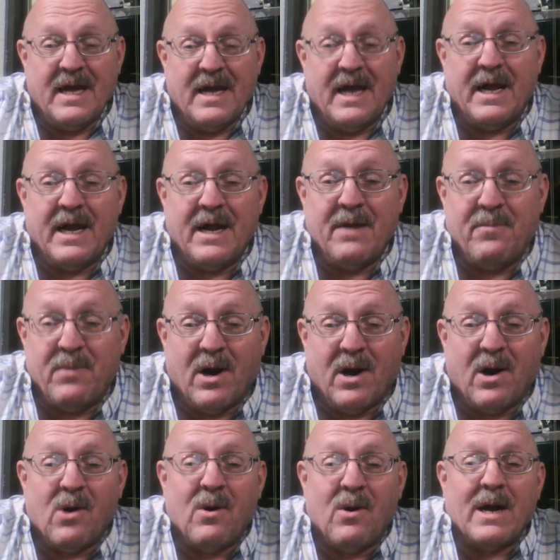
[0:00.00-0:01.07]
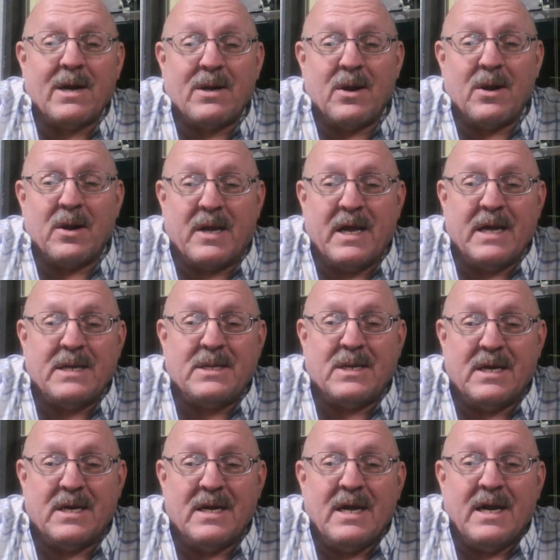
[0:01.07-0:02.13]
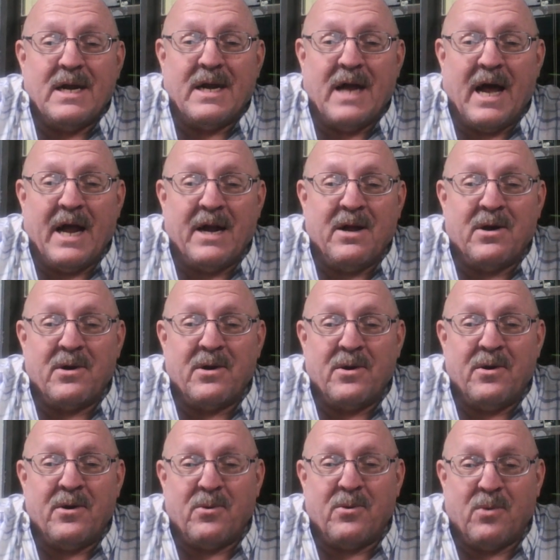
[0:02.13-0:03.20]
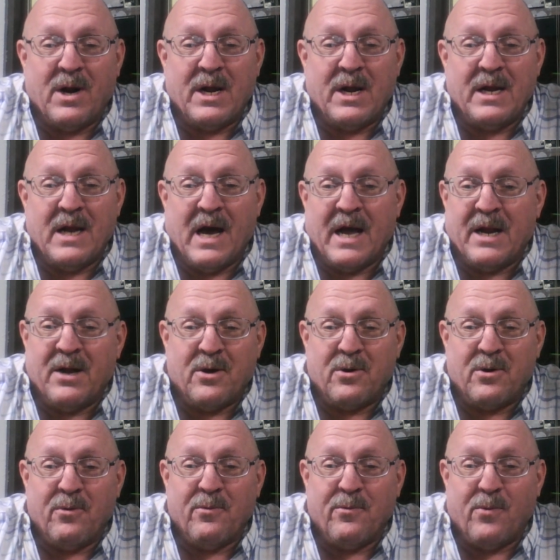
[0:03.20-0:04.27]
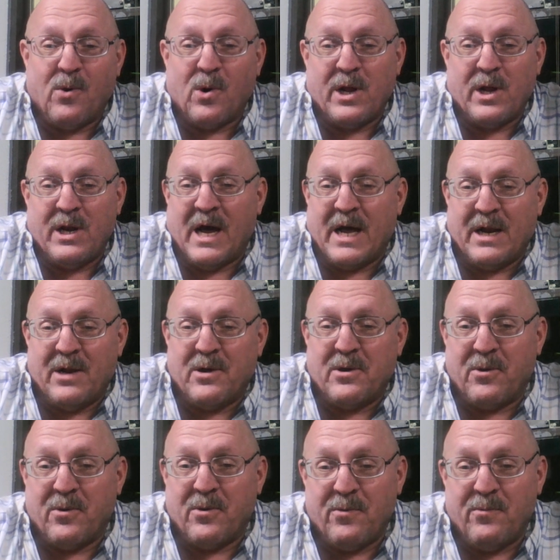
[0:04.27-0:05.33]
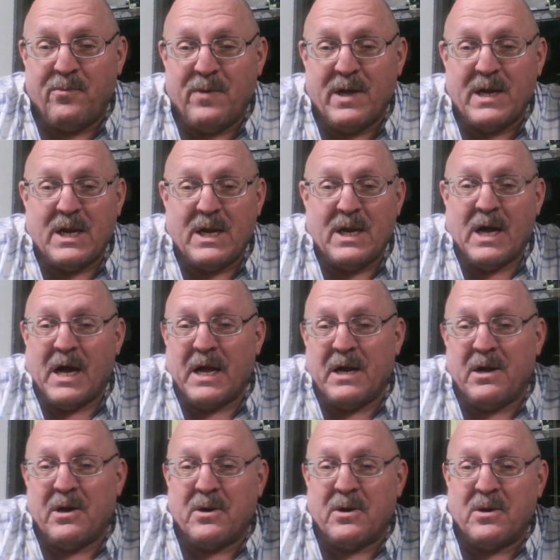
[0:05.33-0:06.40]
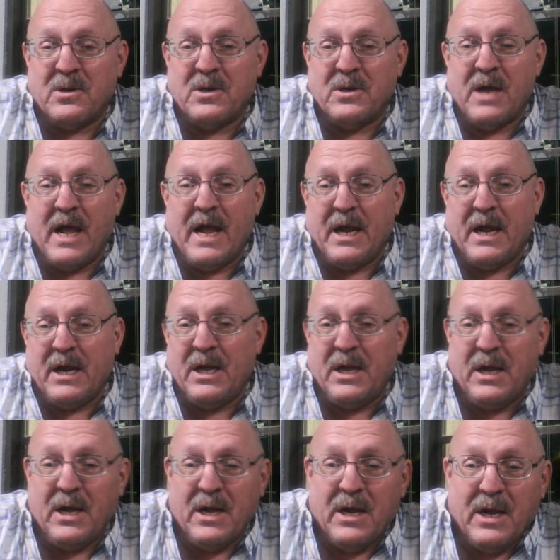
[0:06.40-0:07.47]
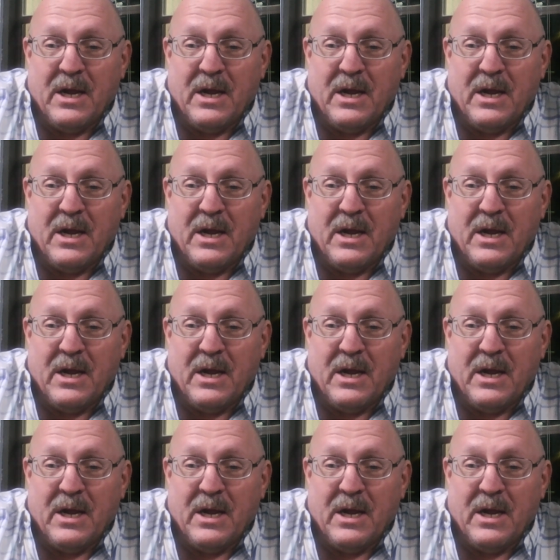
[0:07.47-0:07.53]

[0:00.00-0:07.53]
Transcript: Hey, and if y'all go out there and catch a 920, 940, 950, 980,